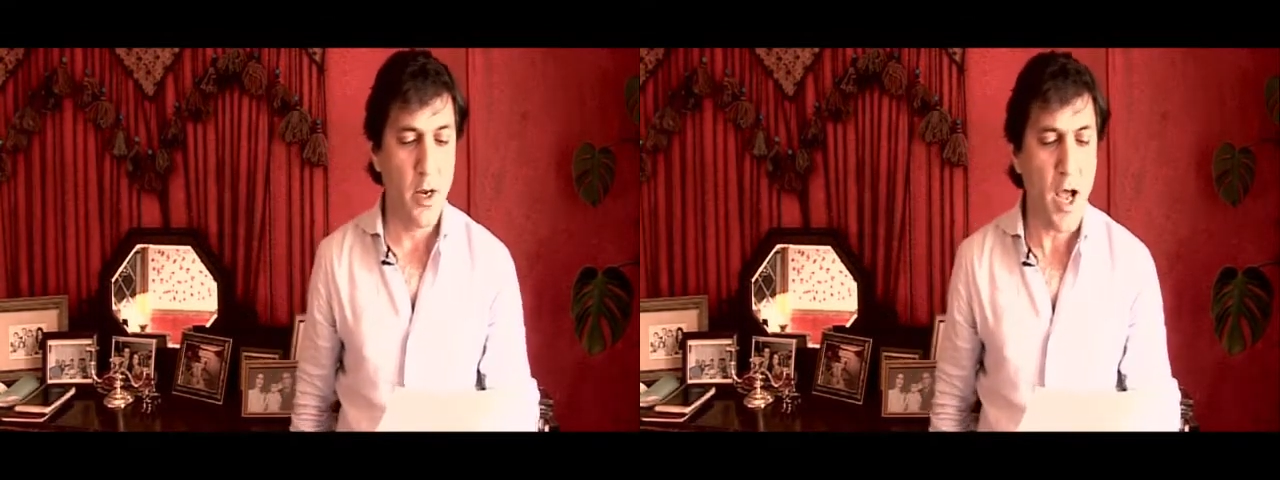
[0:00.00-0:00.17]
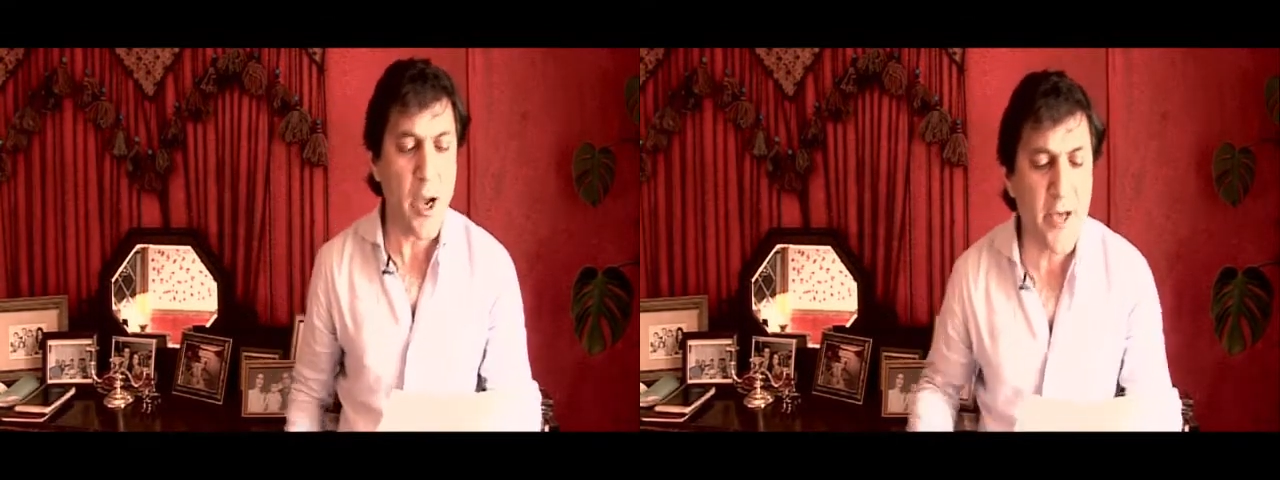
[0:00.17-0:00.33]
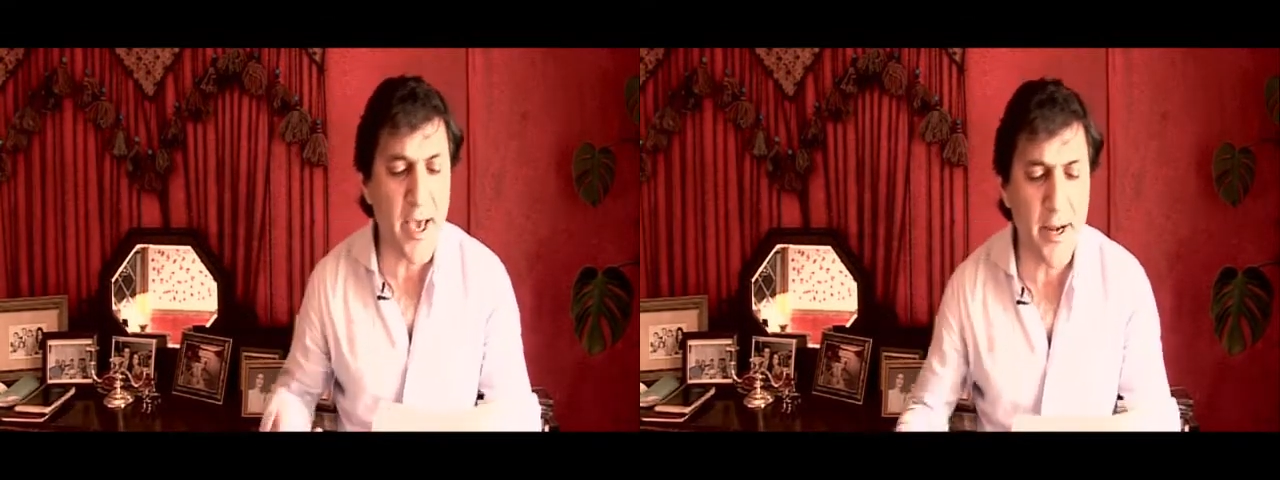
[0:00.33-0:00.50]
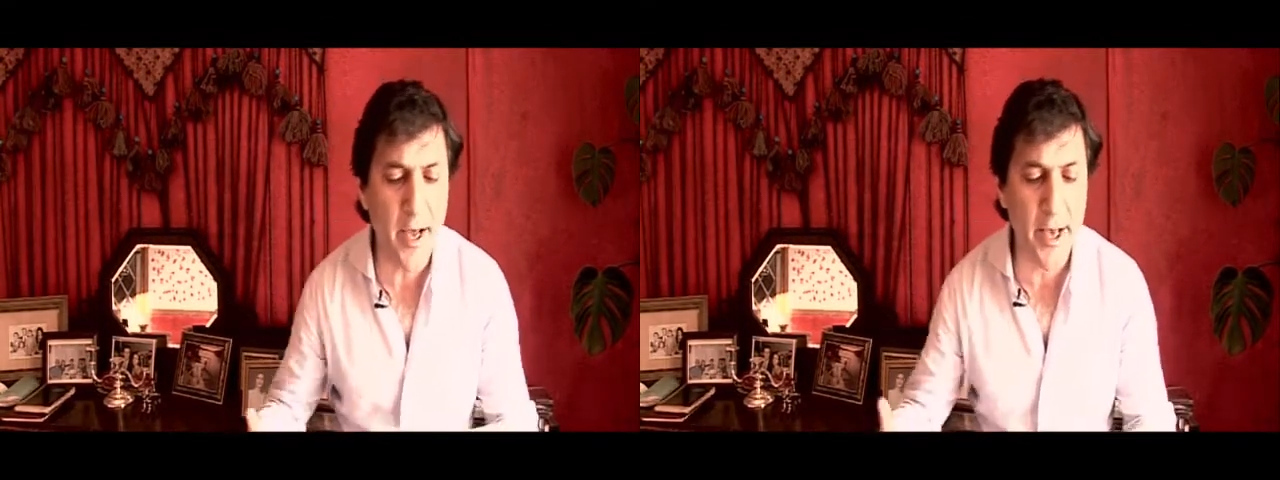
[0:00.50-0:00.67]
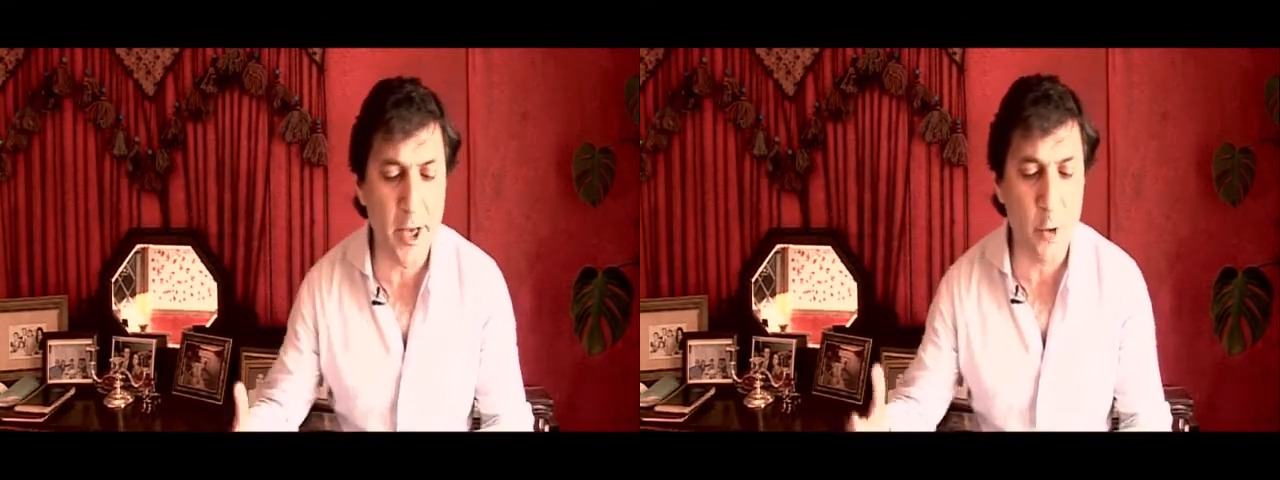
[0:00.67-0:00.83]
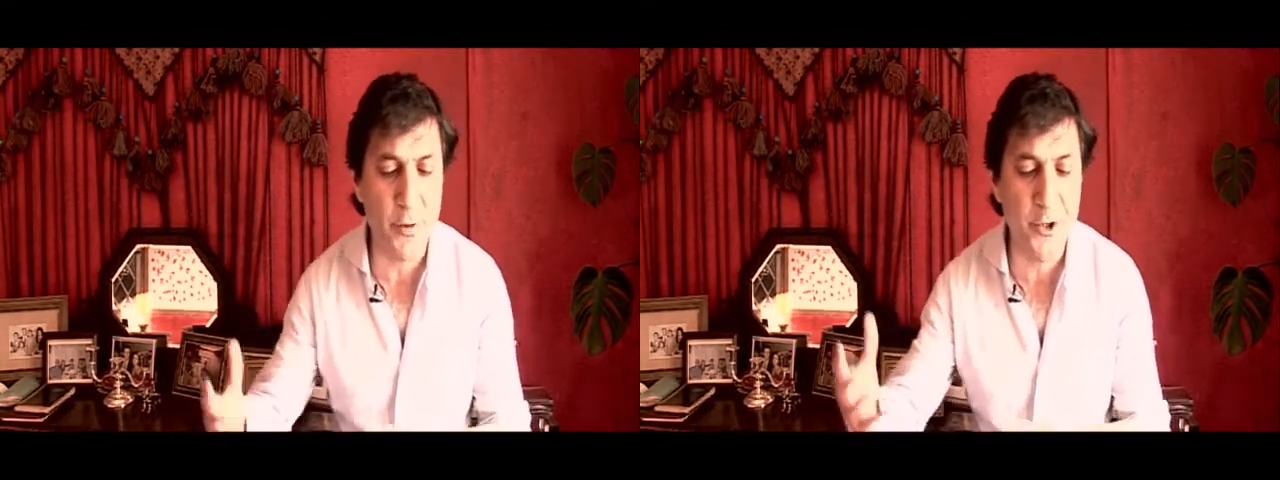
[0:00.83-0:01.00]
How can
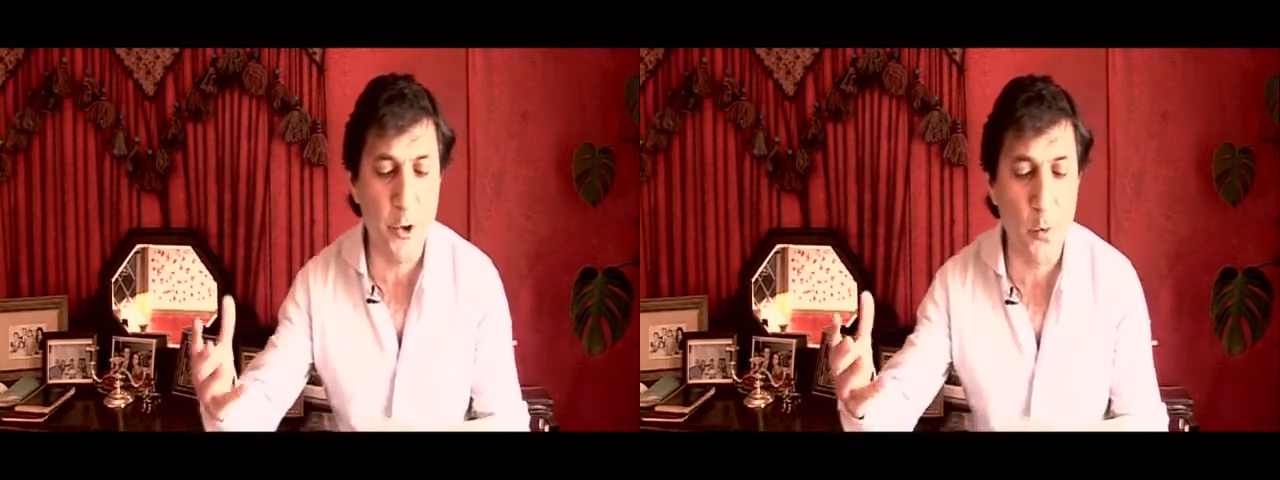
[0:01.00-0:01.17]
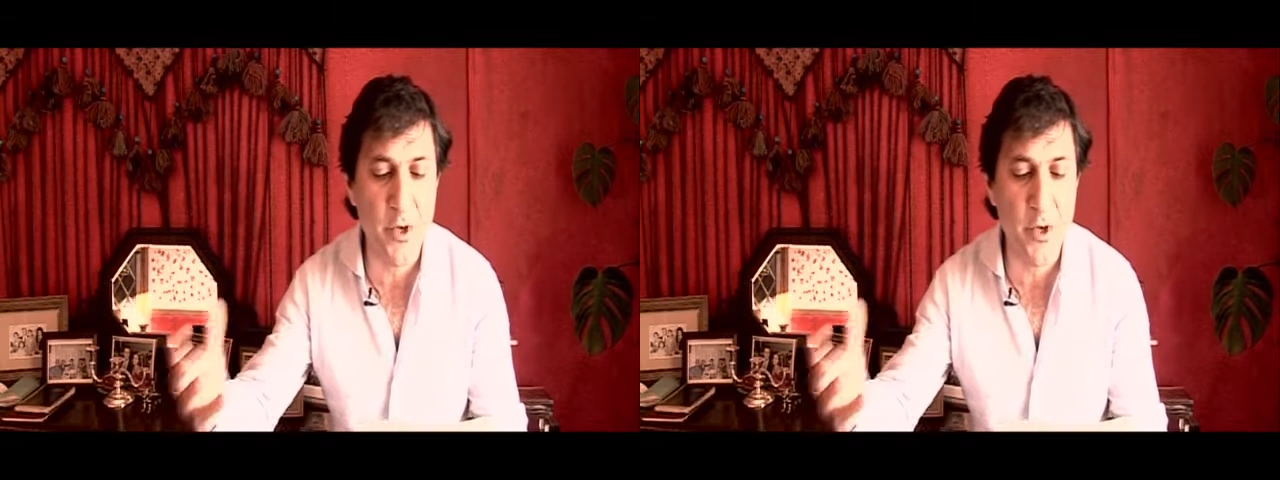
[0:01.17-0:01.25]
I open the